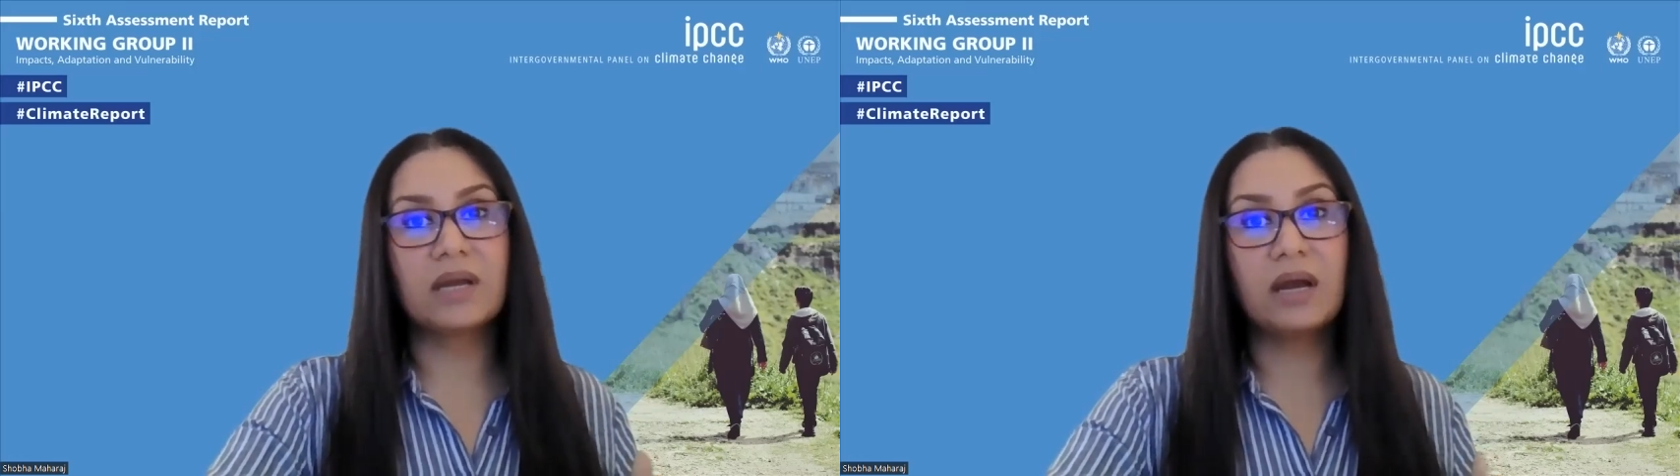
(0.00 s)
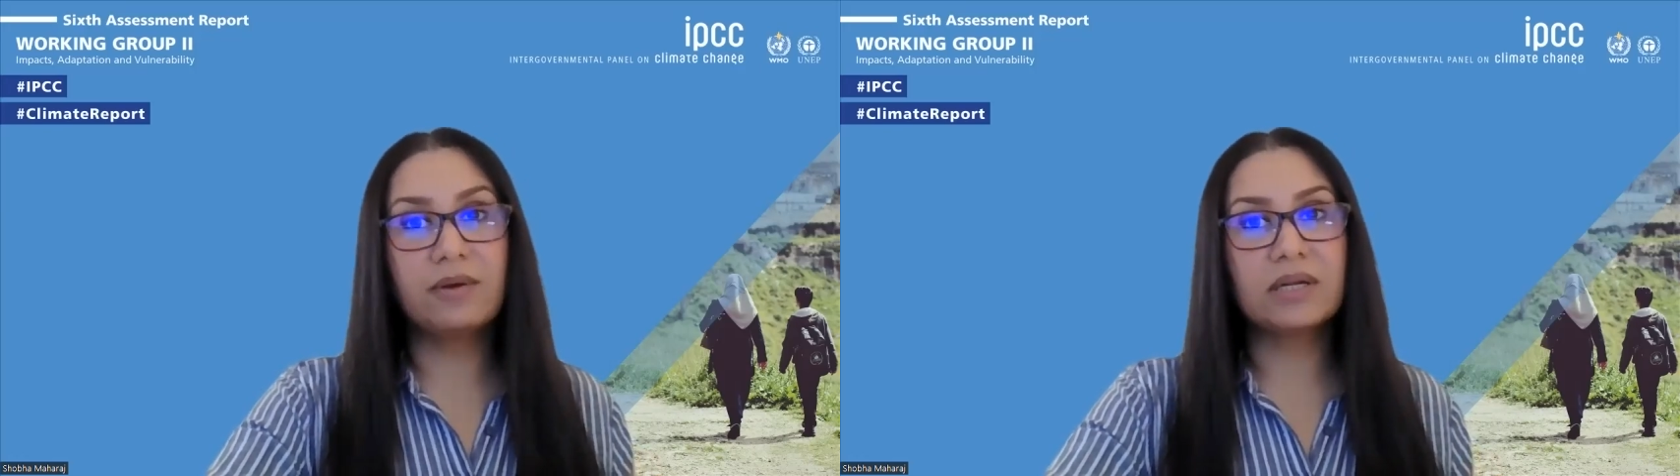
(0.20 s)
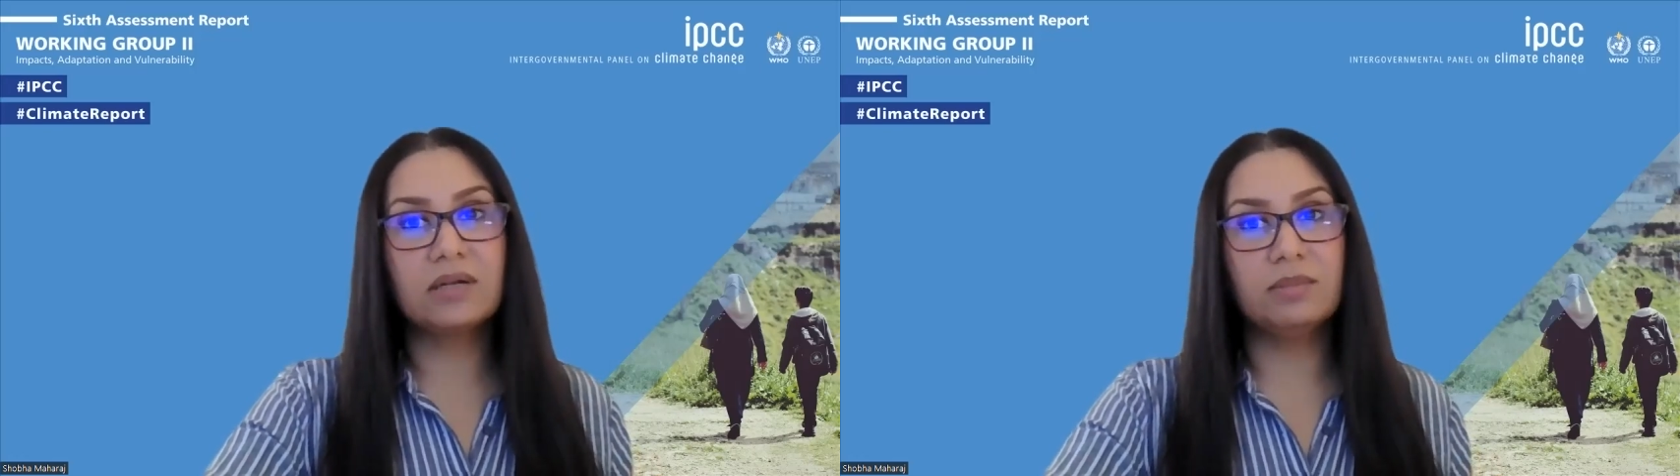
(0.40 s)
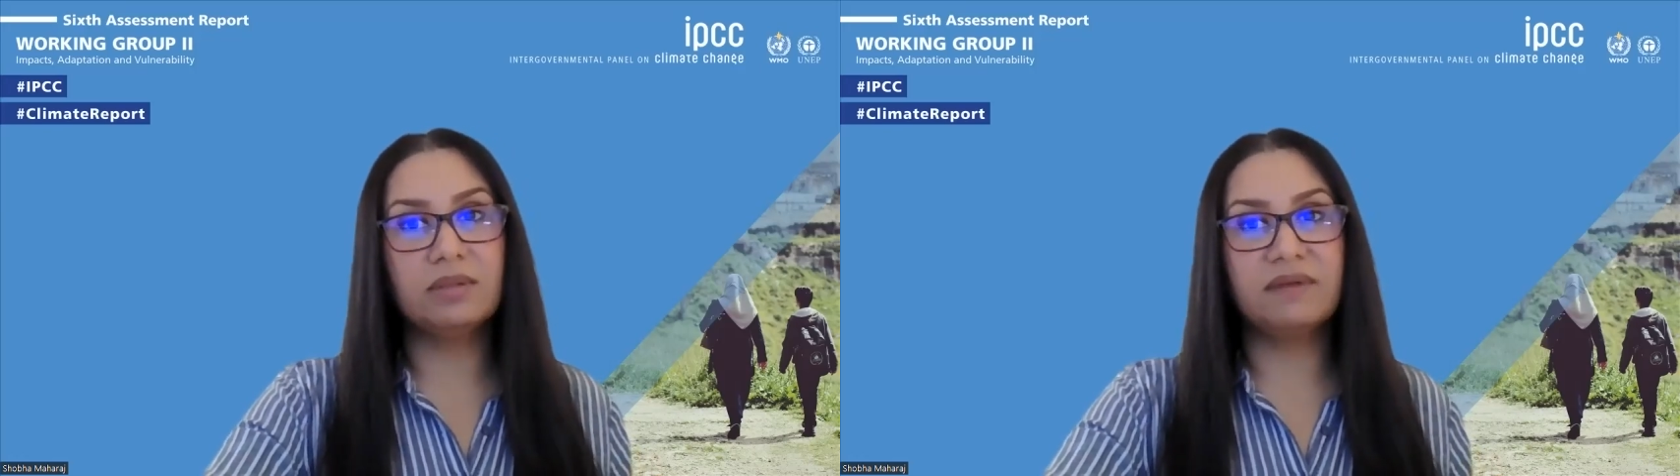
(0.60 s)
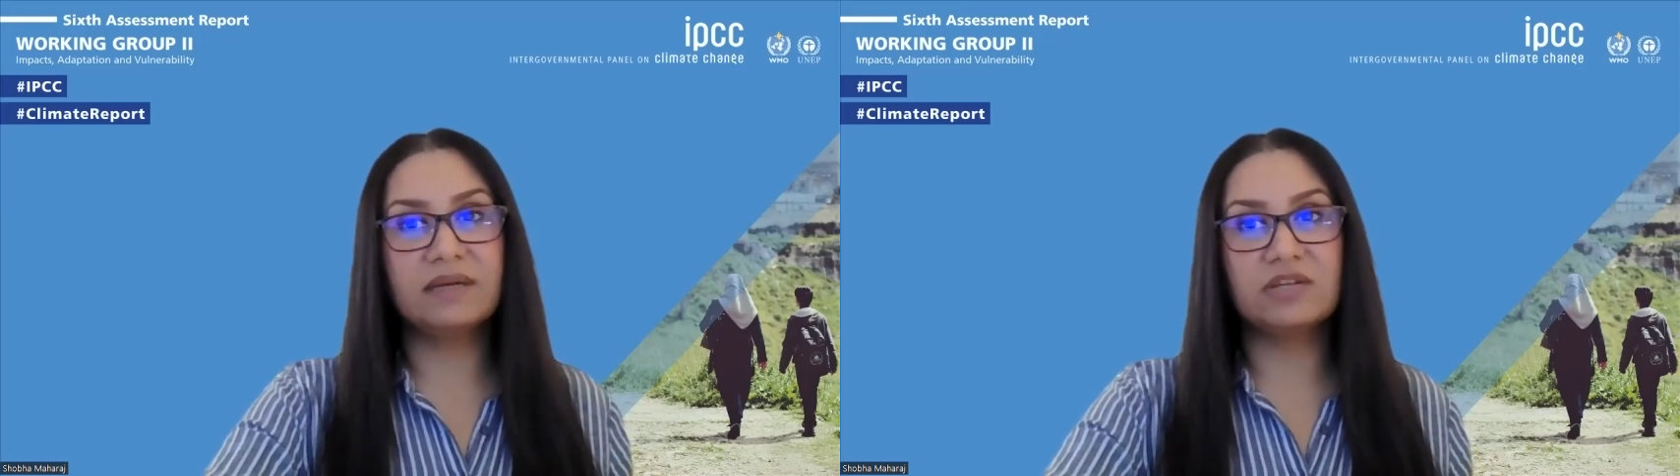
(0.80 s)
current
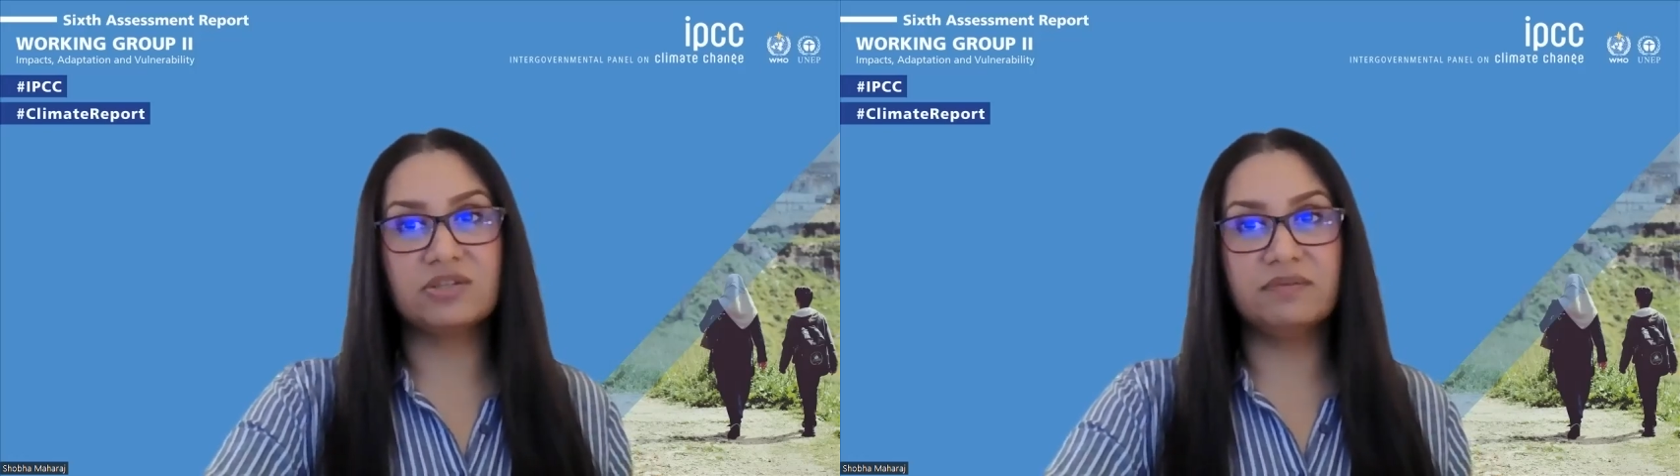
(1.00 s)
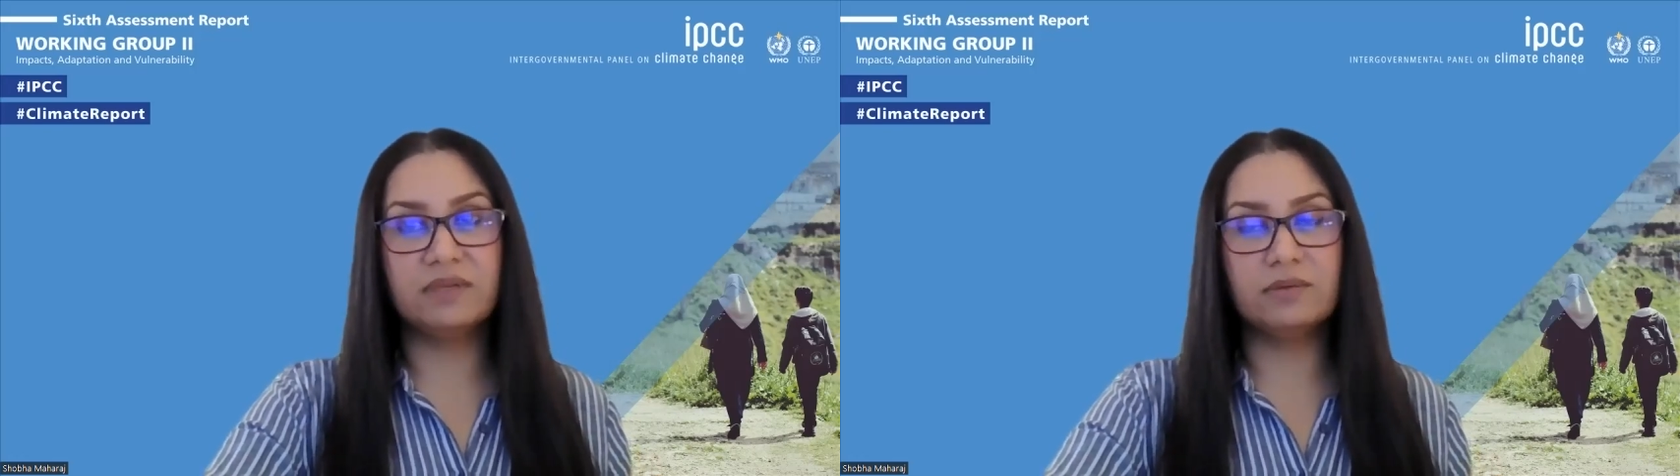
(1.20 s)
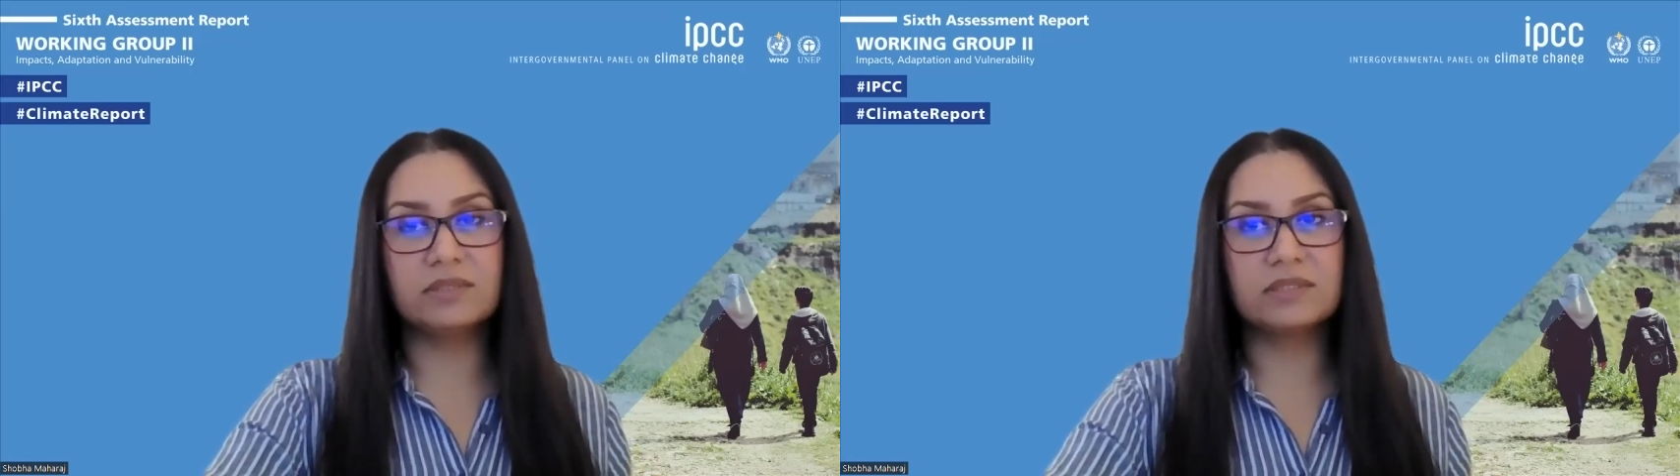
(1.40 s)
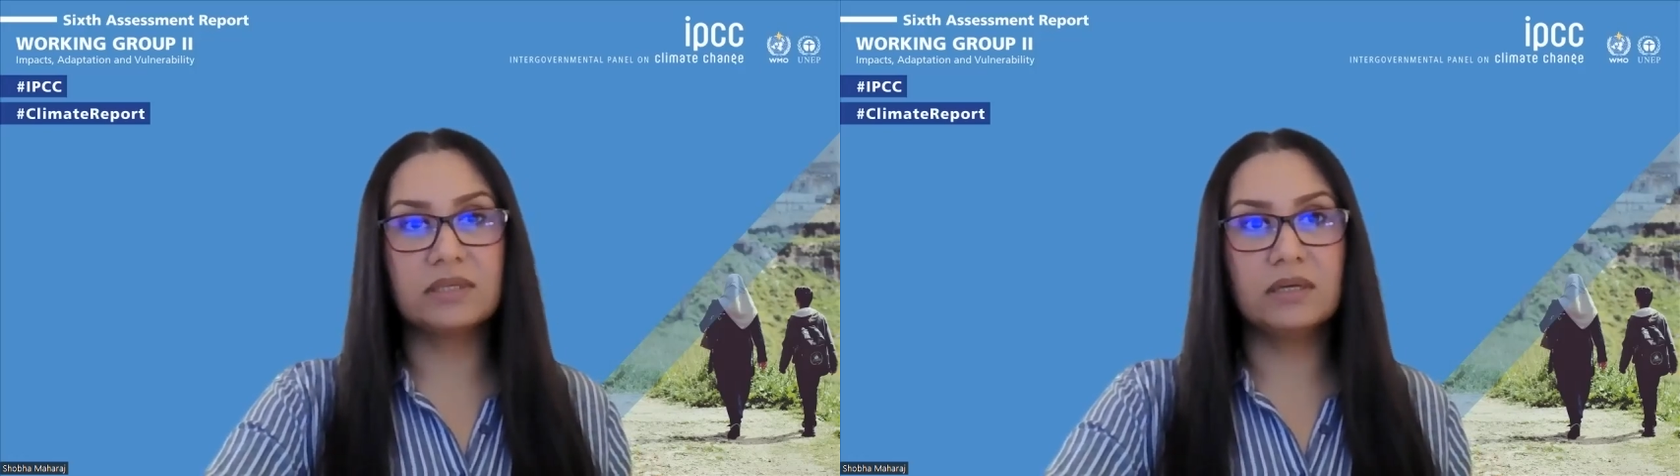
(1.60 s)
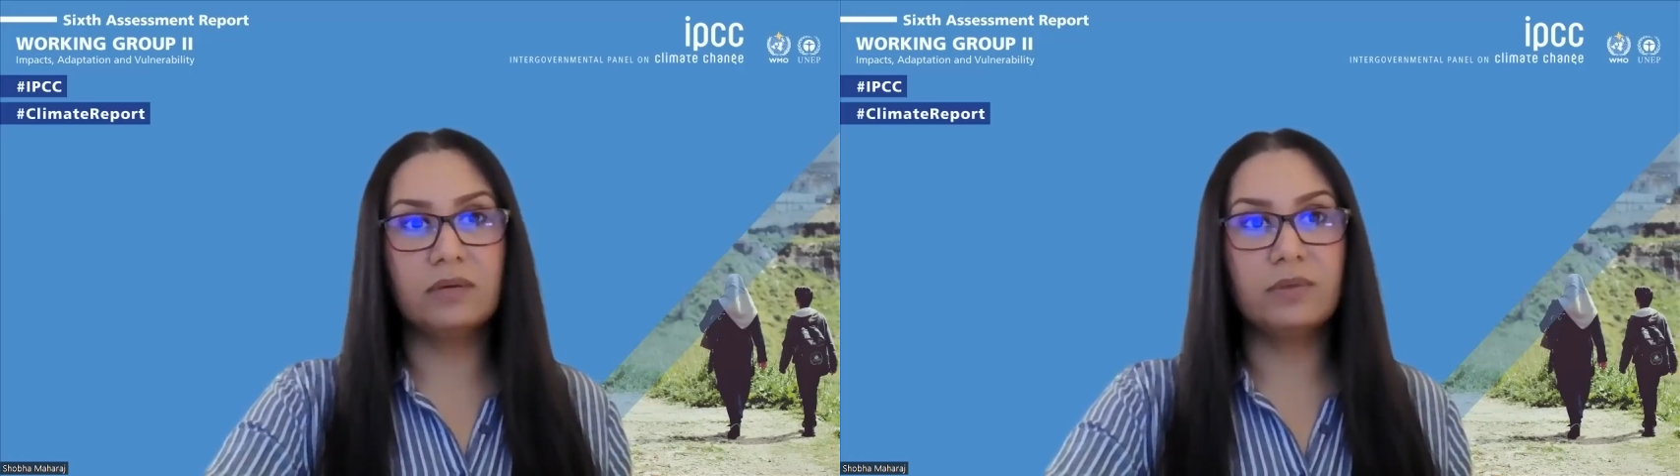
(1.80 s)
global financial flows,